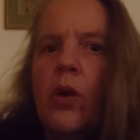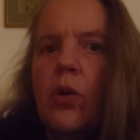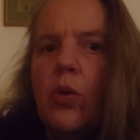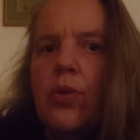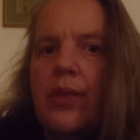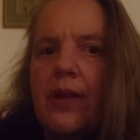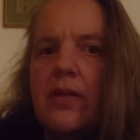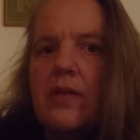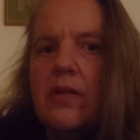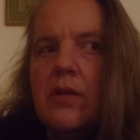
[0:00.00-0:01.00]

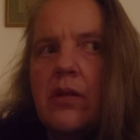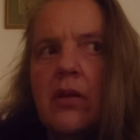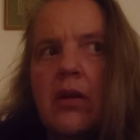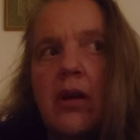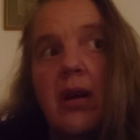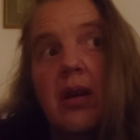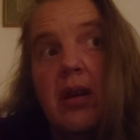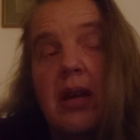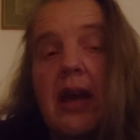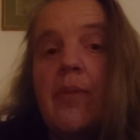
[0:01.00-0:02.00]
authors,
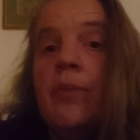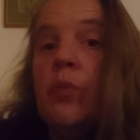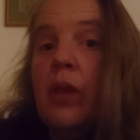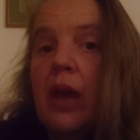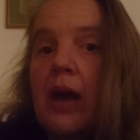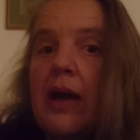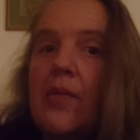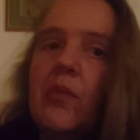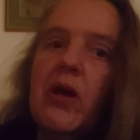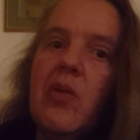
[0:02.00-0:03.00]

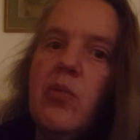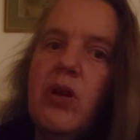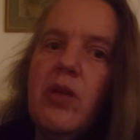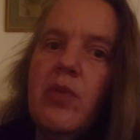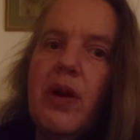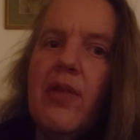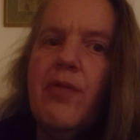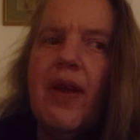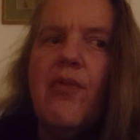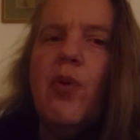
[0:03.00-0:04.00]
and one of my
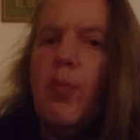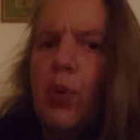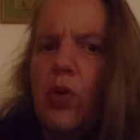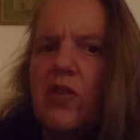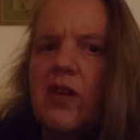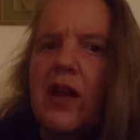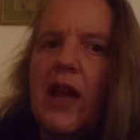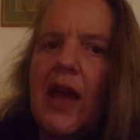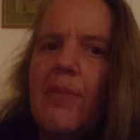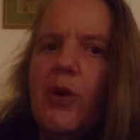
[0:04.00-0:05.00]
favourite books that I
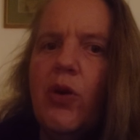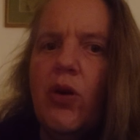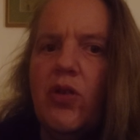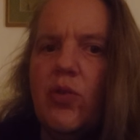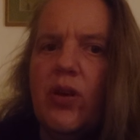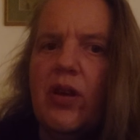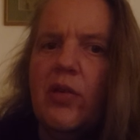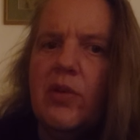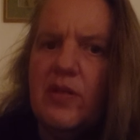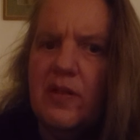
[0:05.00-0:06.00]
came across when I
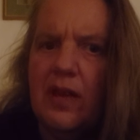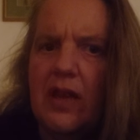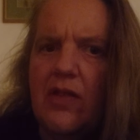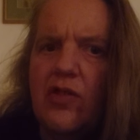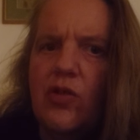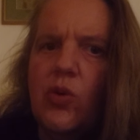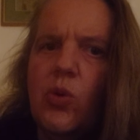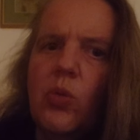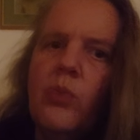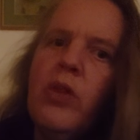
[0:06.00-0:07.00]
was in
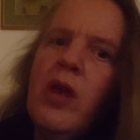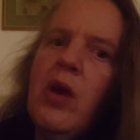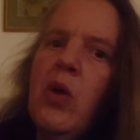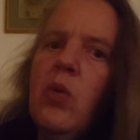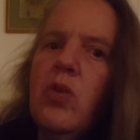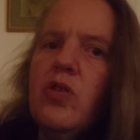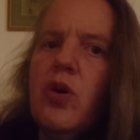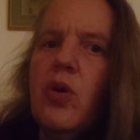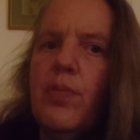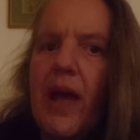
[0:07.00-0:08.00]
school was
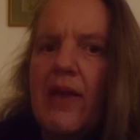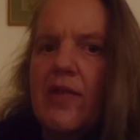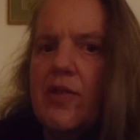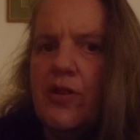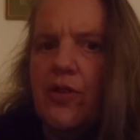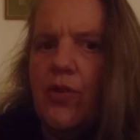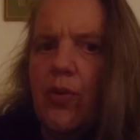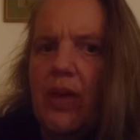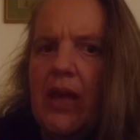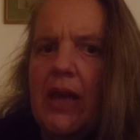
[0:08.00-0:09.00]
called Man's Search for
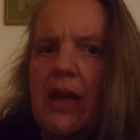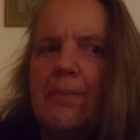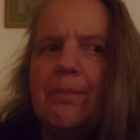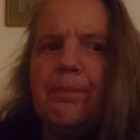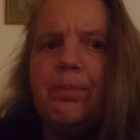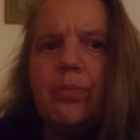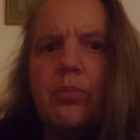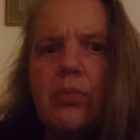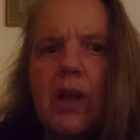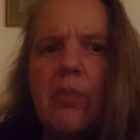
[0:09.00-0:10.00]
Meaning
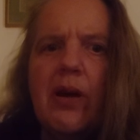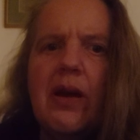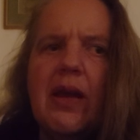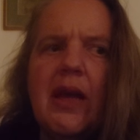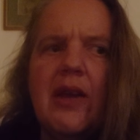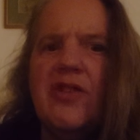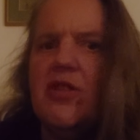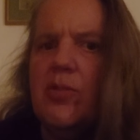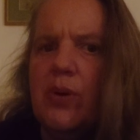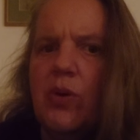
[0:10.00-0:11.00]
by a
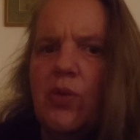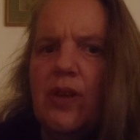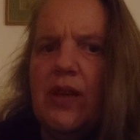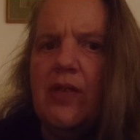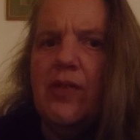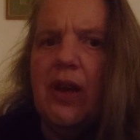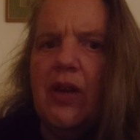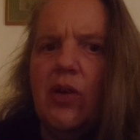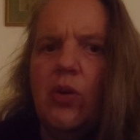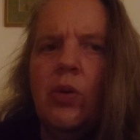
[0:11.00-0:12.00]
gentleman called Viktor
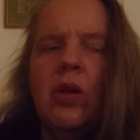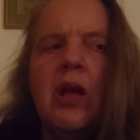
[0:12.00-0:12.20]
Frankl.